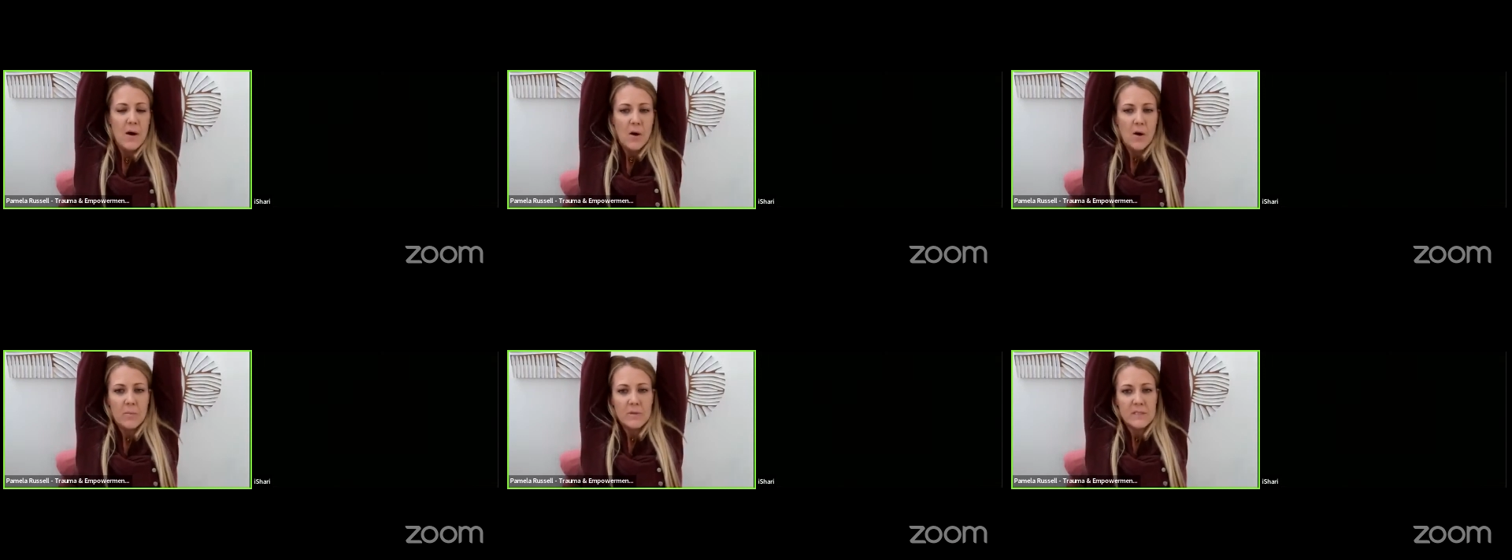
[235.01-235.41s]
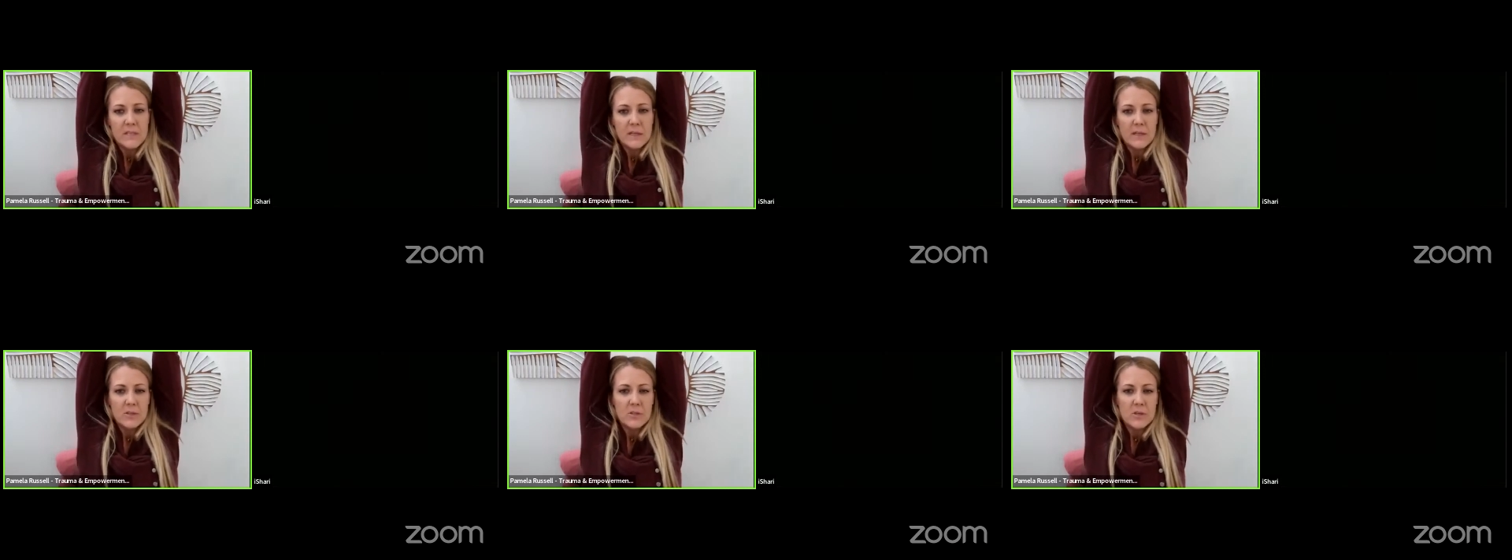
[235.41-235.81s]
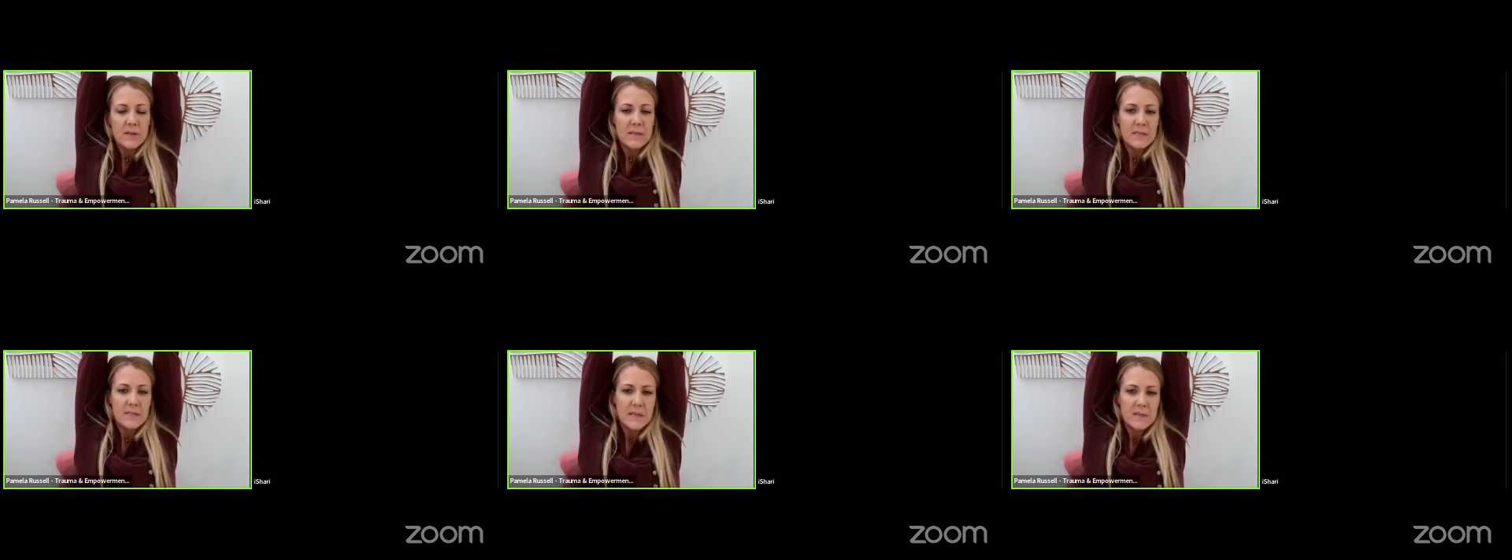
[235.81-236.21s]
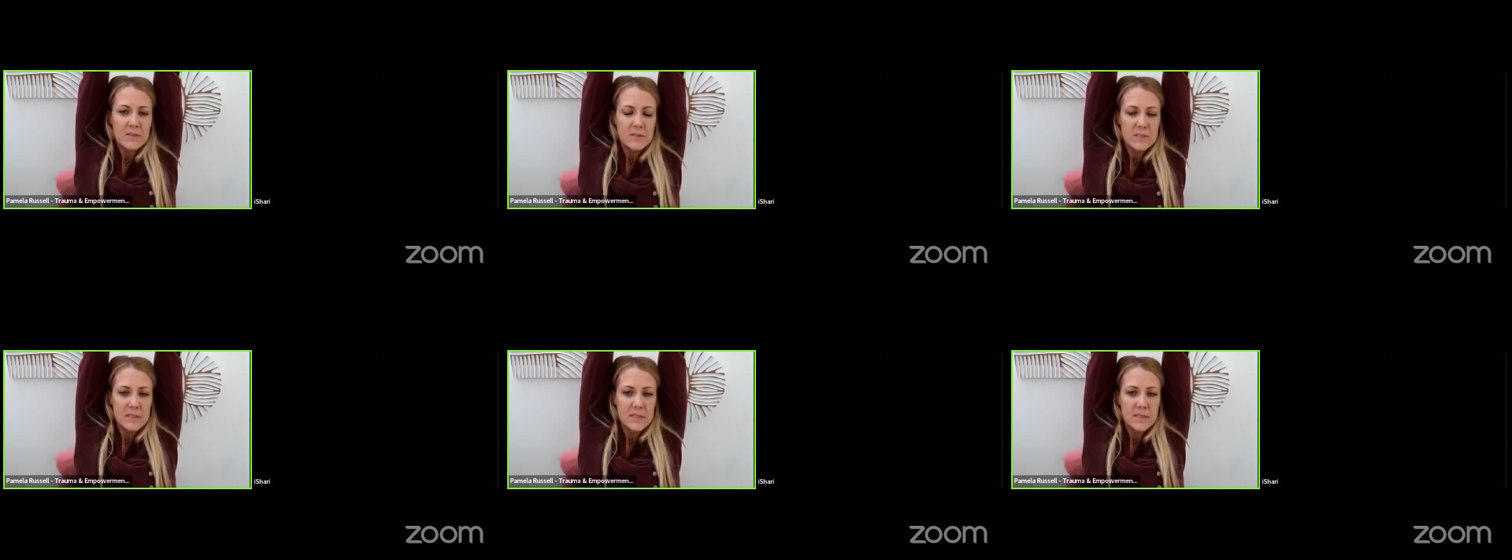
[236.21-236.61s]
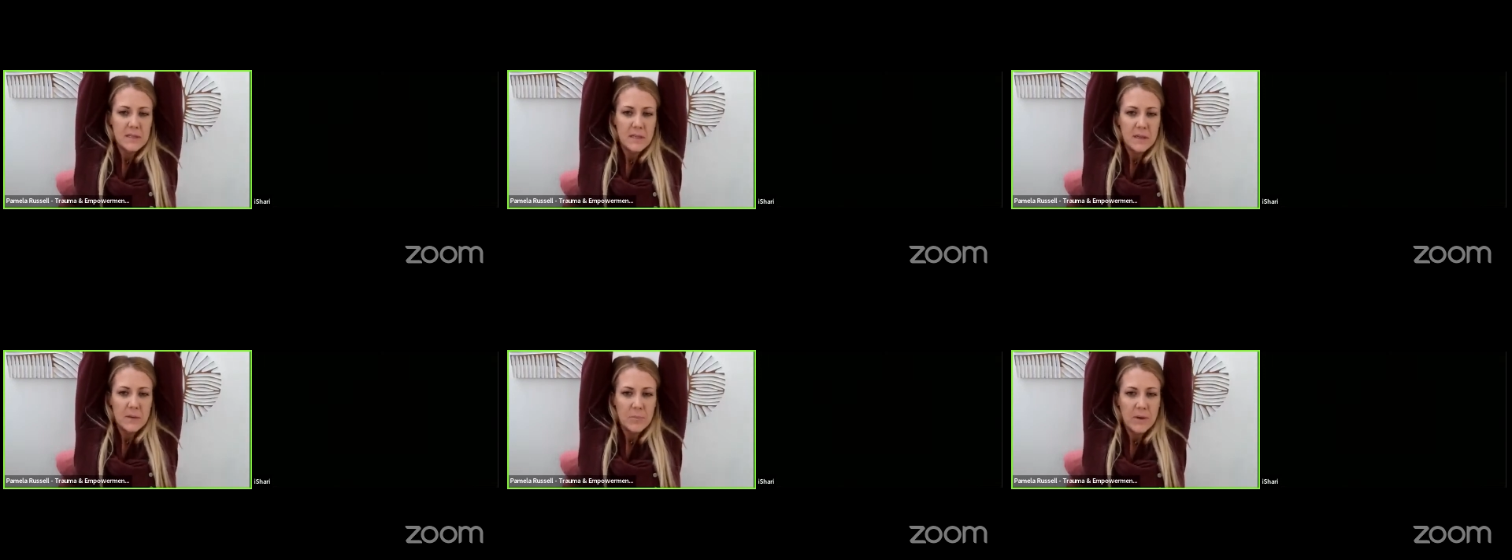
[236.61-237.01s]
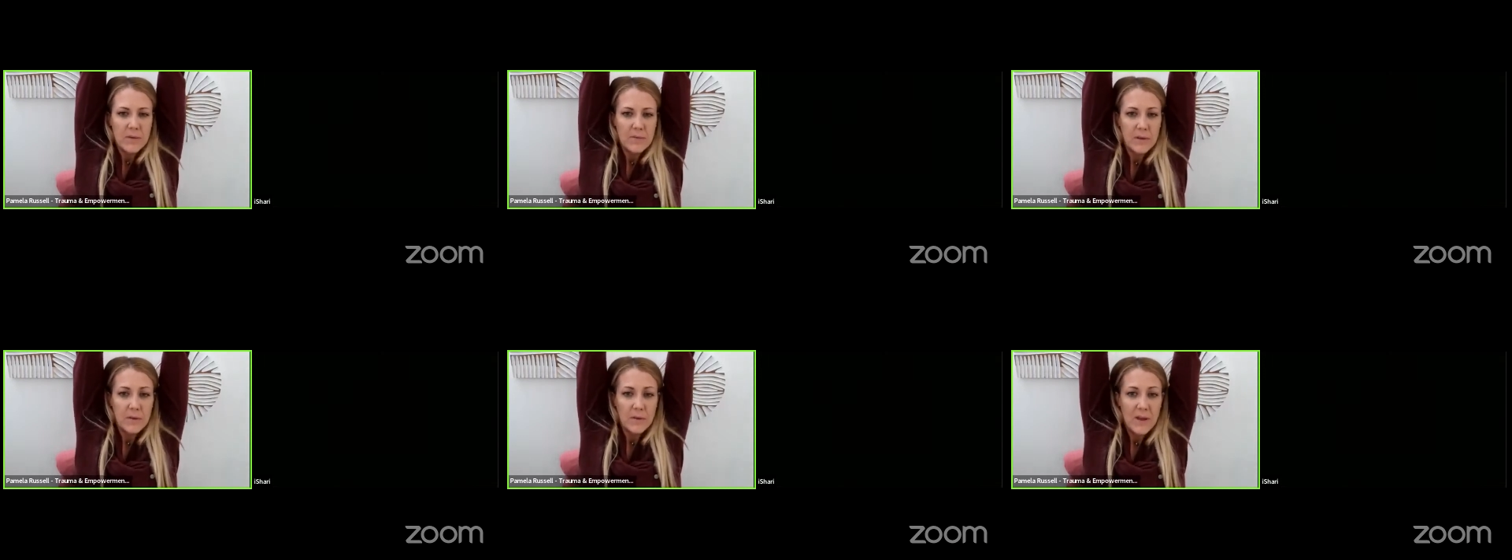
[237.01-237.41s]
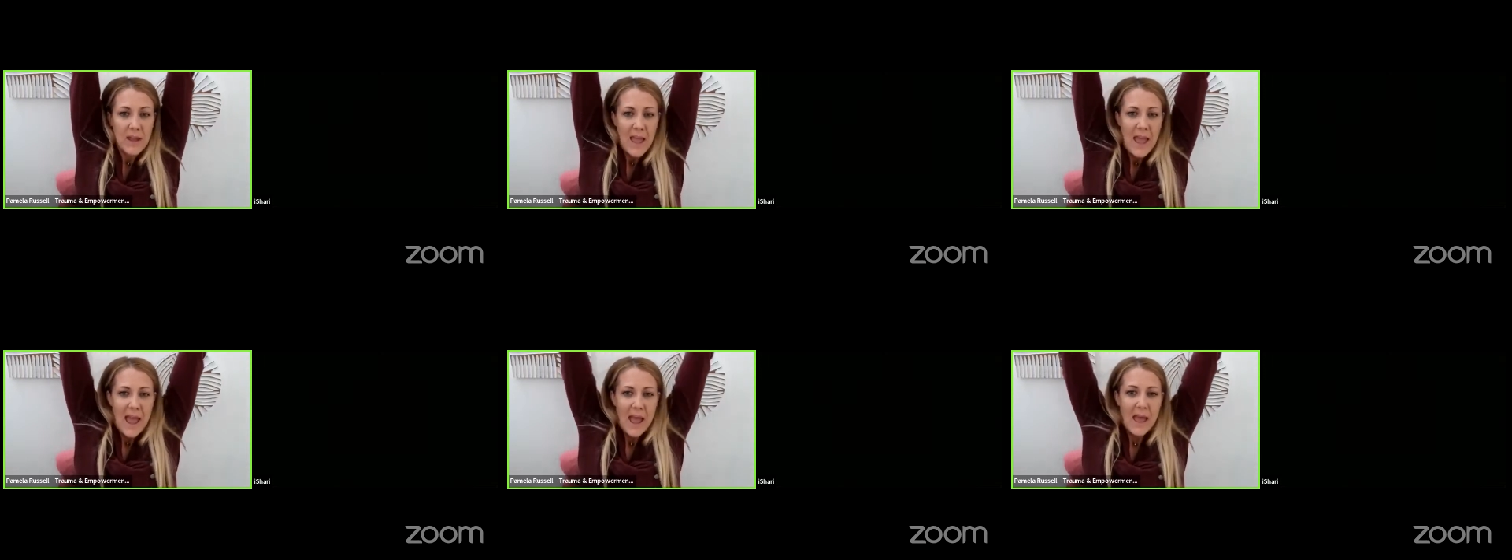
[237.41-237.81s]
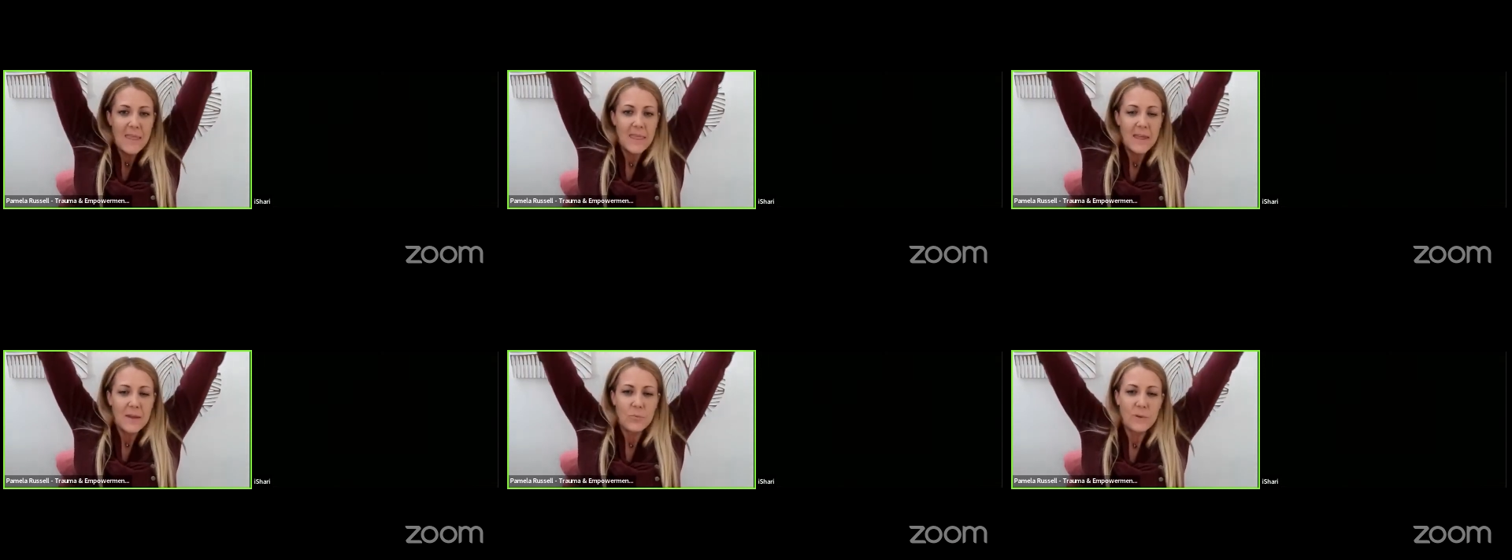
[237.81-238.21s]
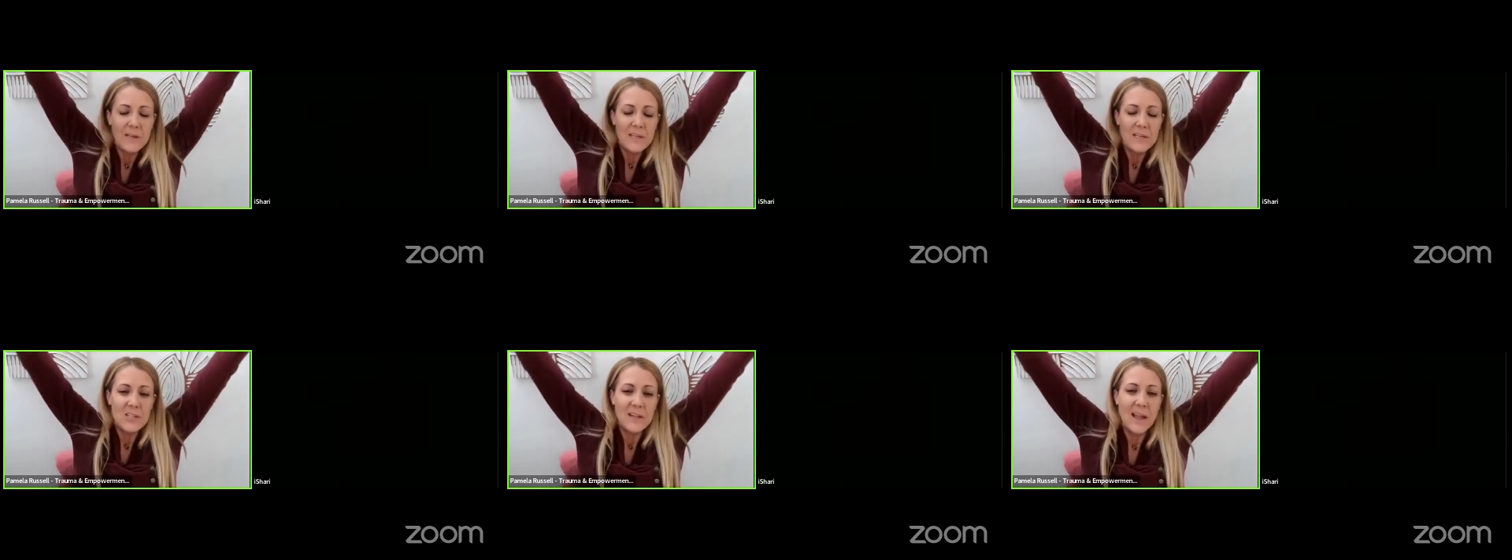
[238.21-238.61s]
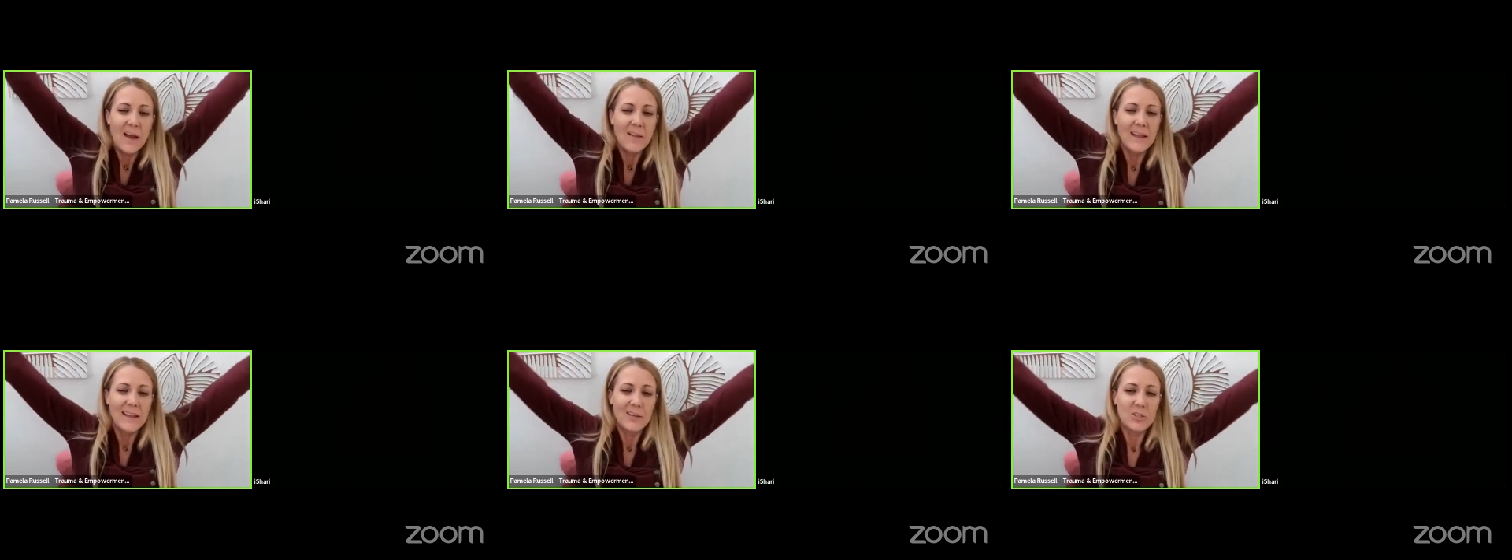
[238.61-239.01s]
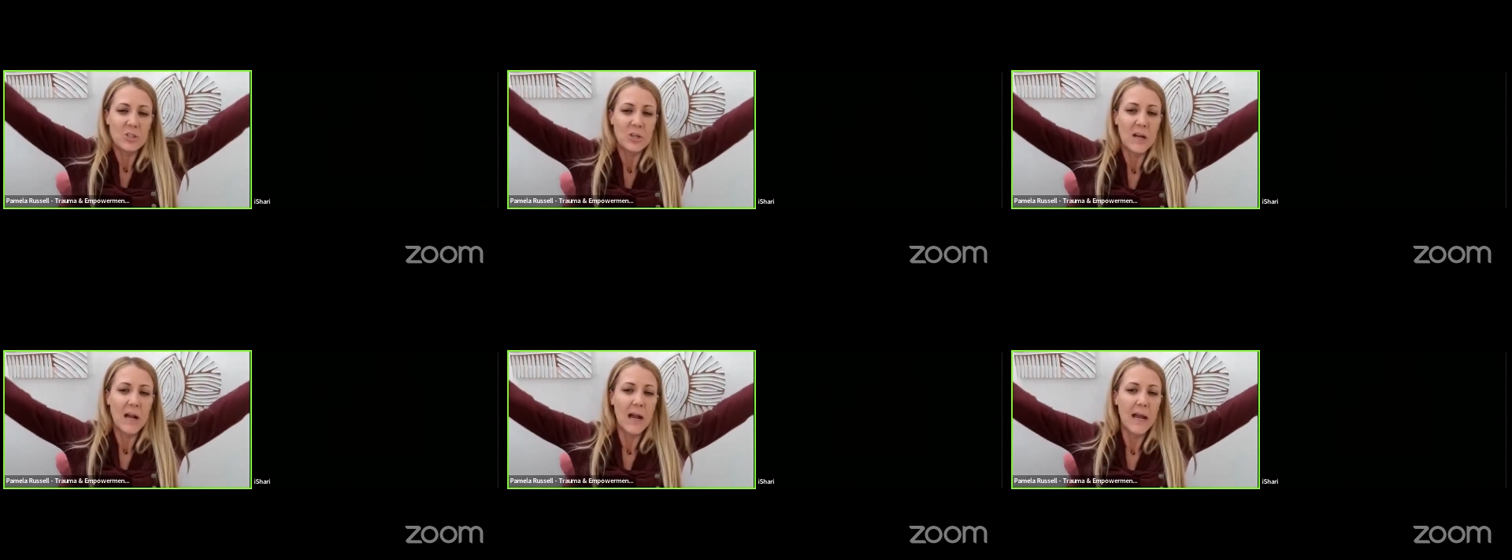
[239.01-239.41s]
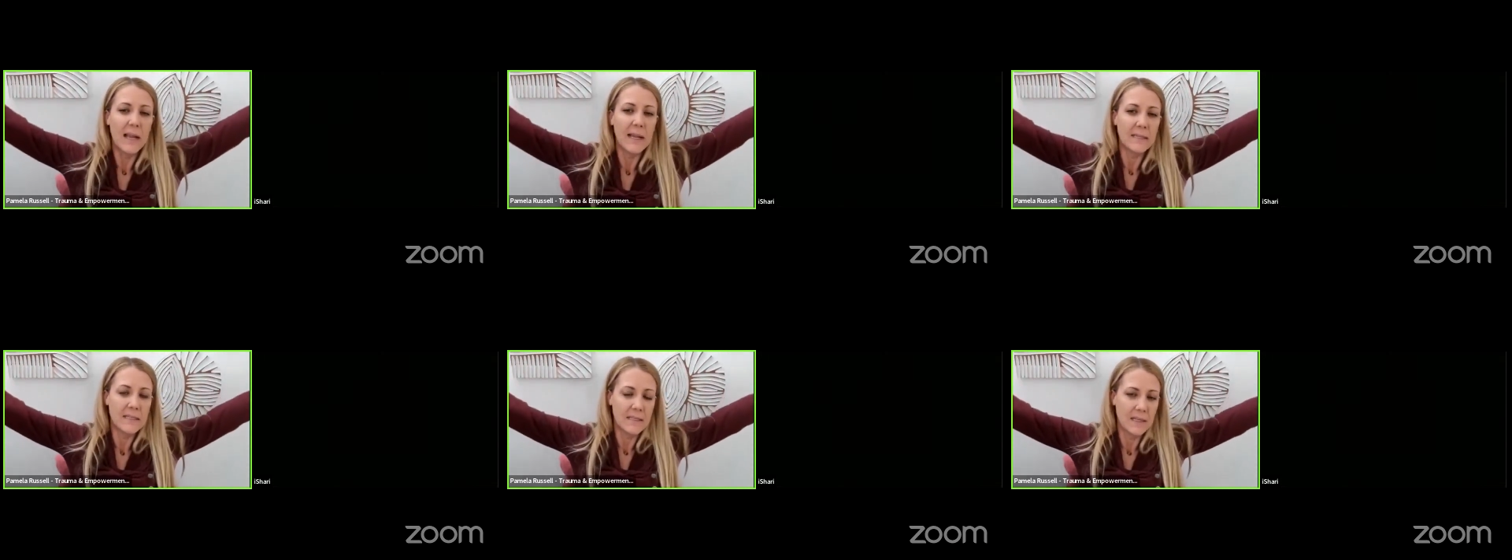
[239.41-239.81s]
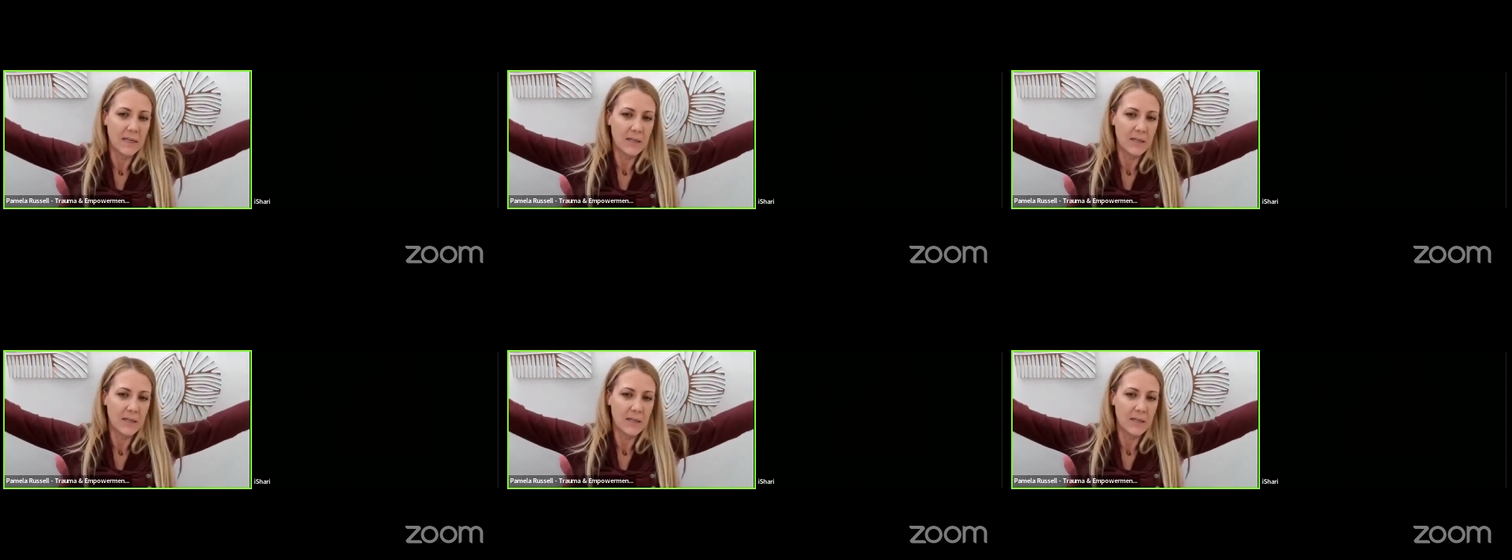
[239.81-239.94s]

almost like you're trying to touch the ceiling above you and then reaching out like you're trying to